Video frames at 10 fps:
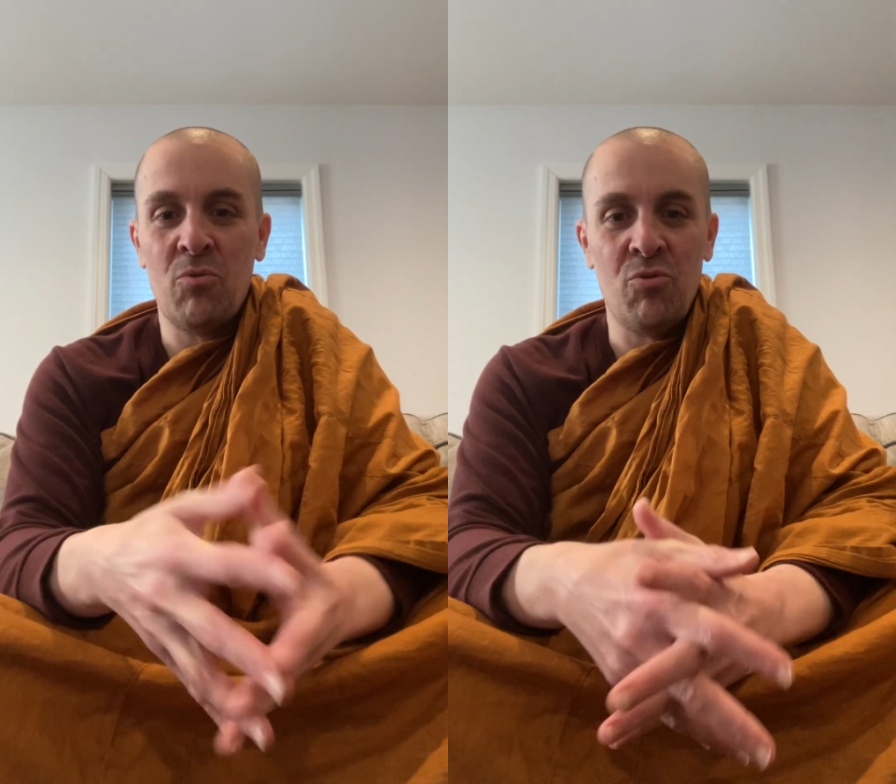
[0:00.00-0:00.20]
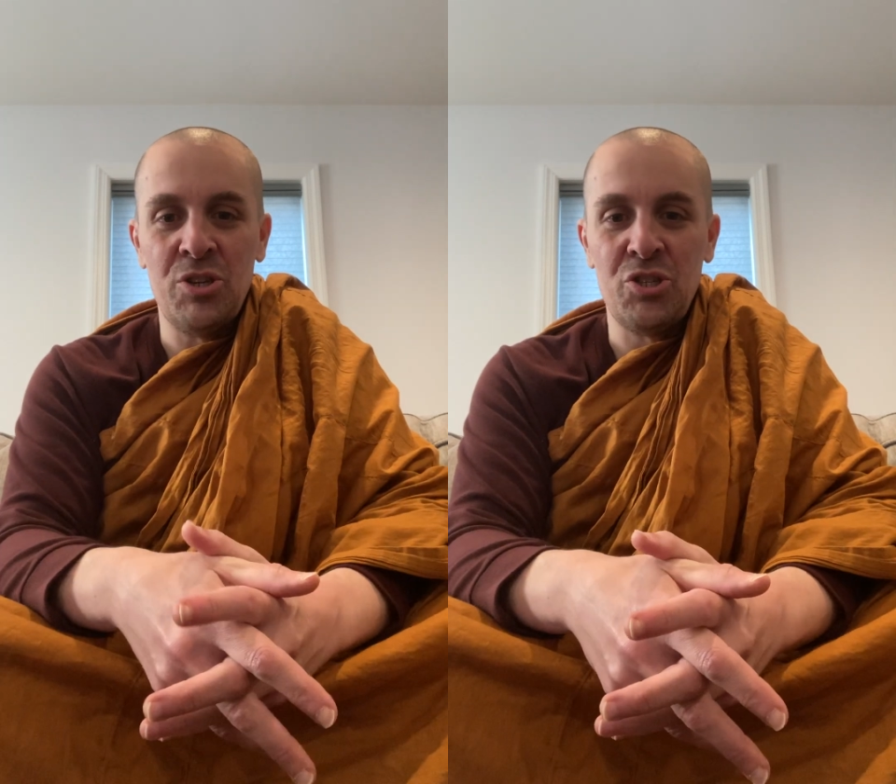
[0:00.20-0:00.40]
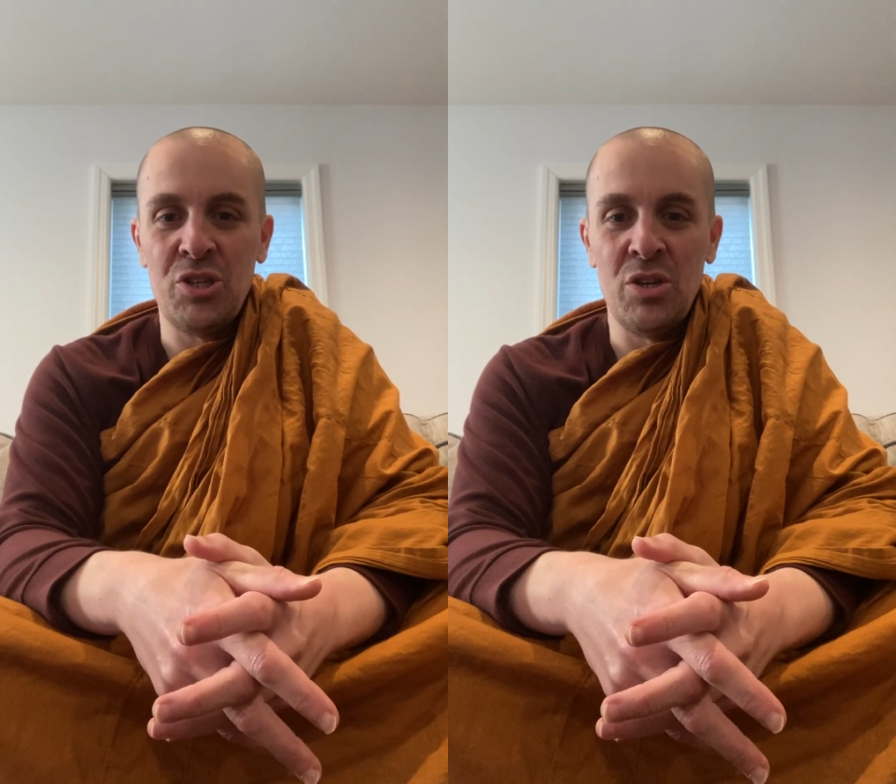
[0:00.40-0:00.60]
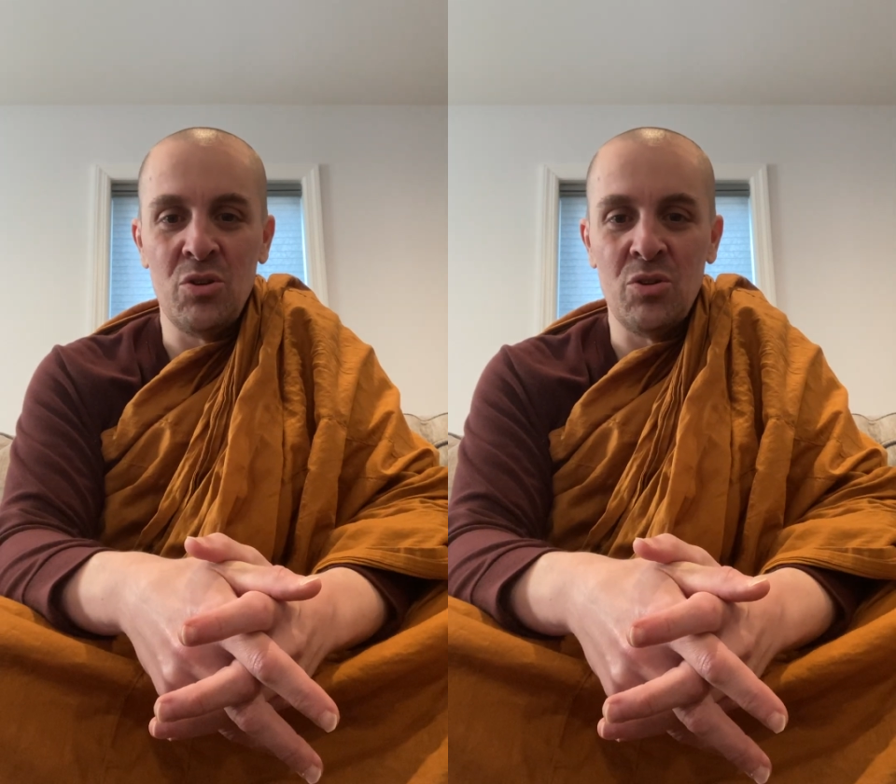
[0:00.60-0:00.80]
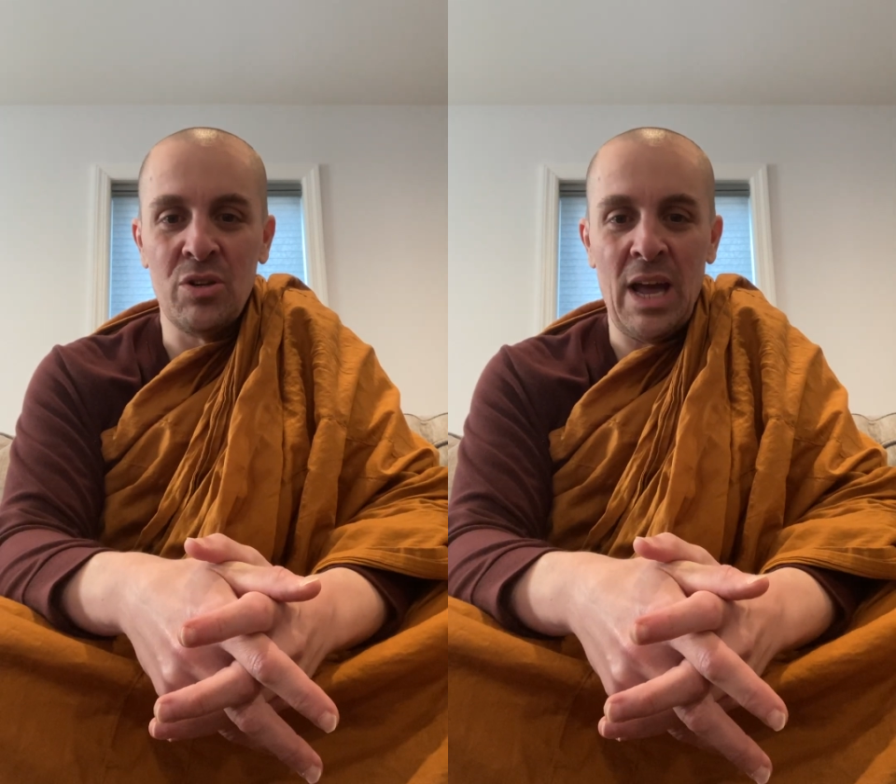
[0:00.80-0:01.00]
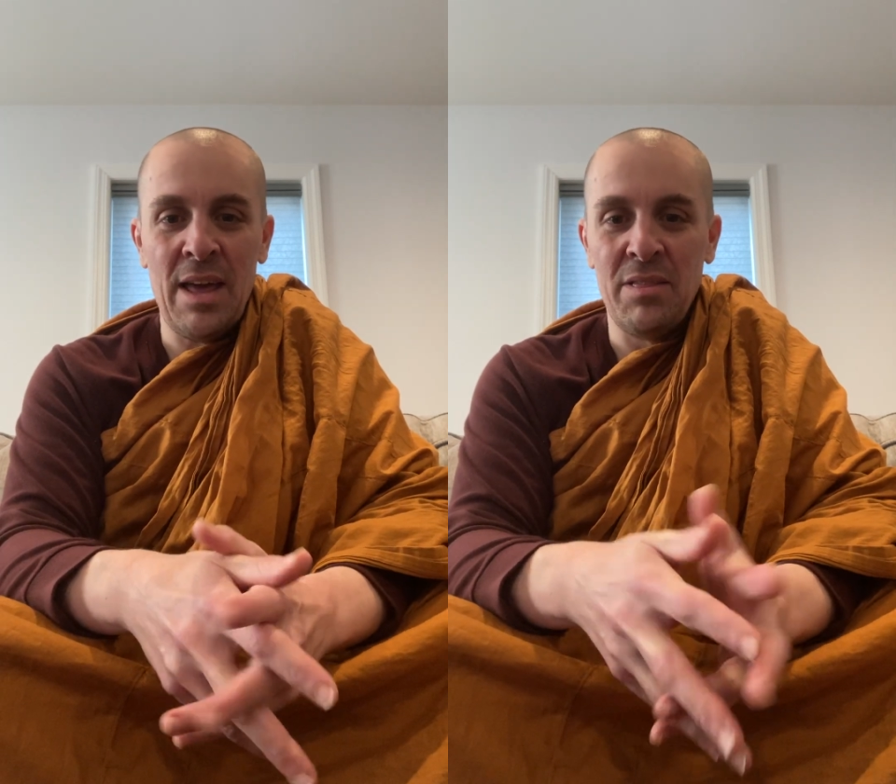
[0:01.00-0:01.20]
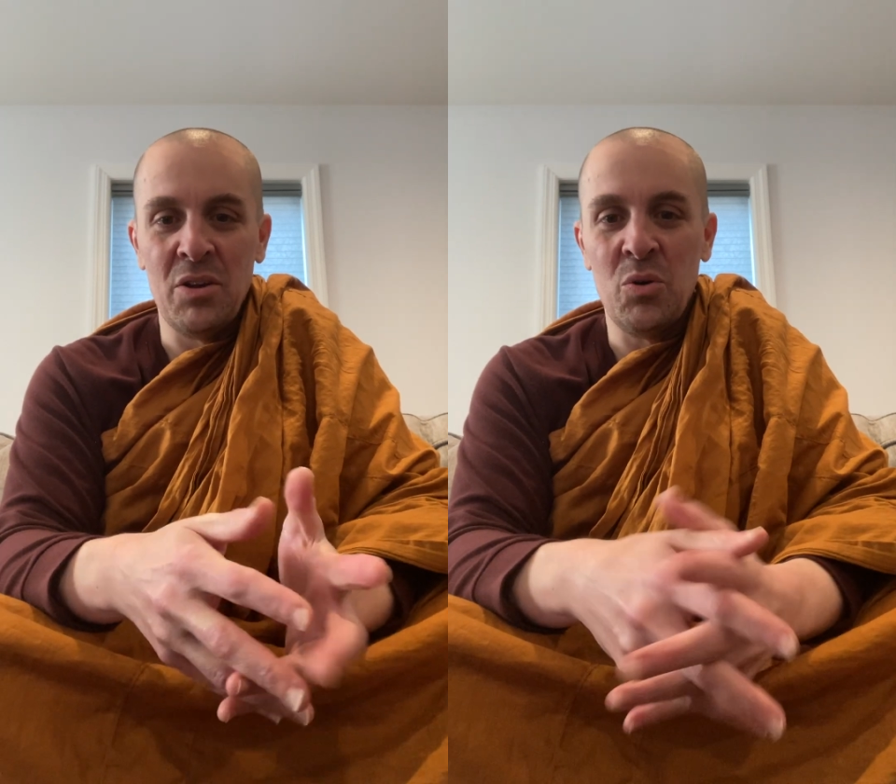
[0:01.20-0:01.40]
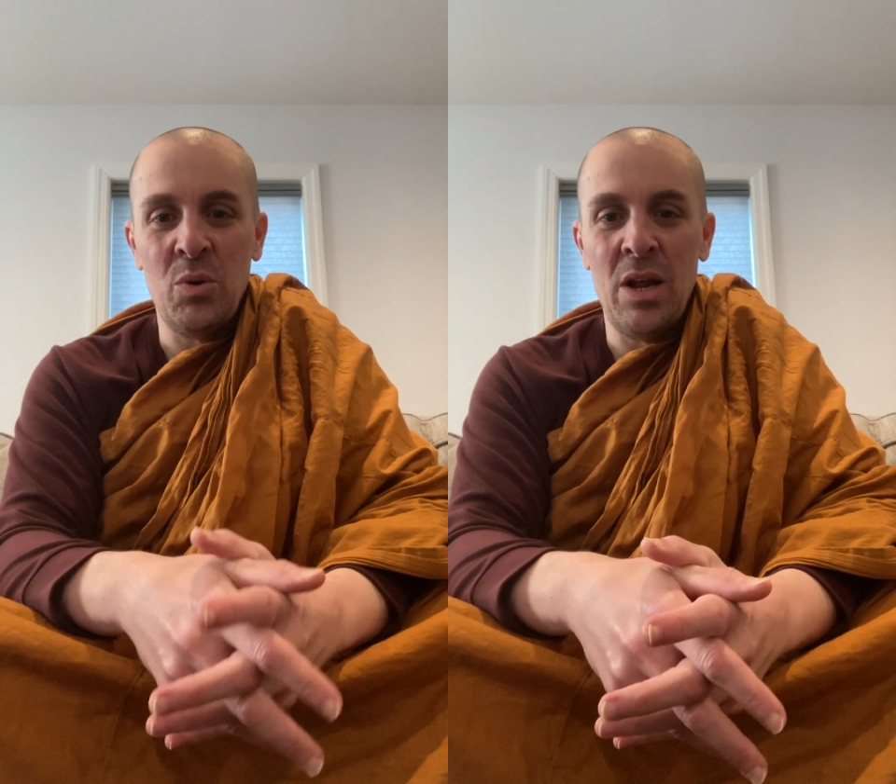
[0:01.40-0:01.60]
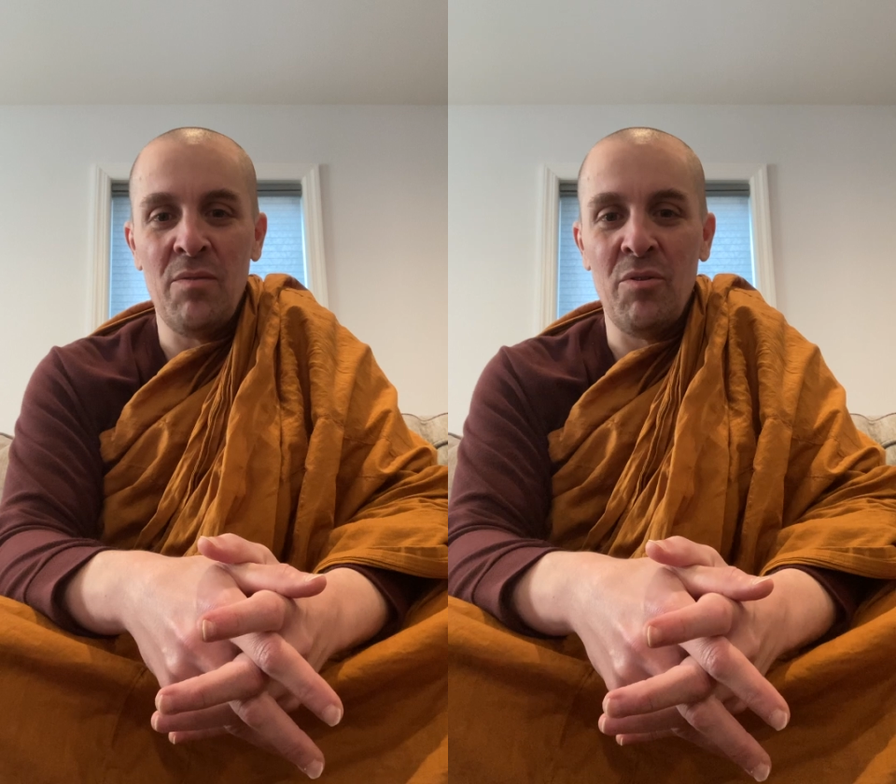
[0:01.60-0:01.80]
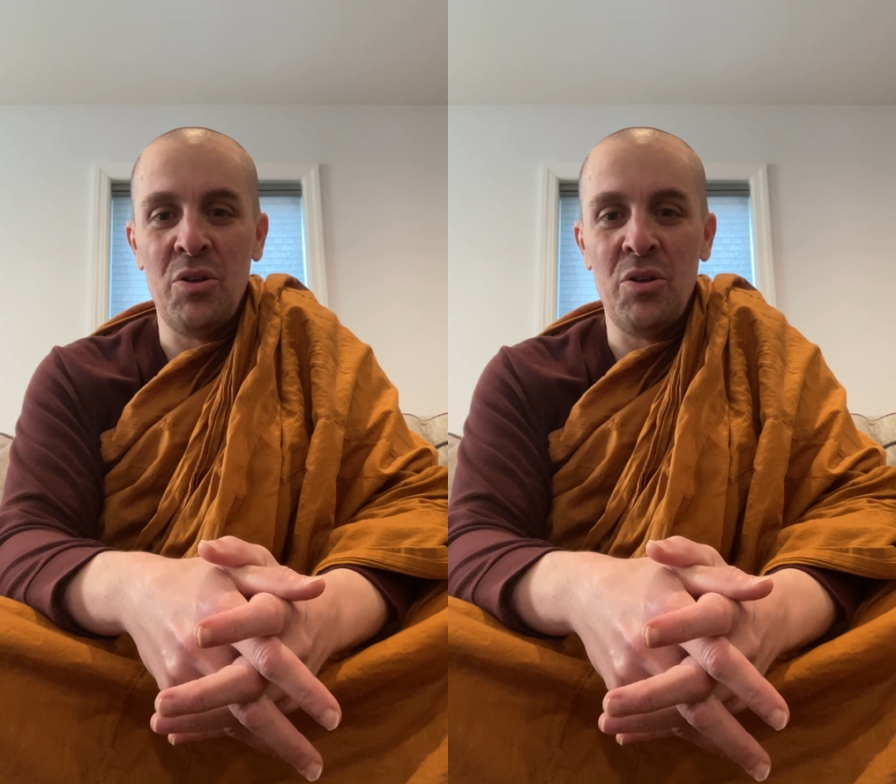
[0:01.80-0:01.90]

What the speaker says: Christian or Catholic or whatever,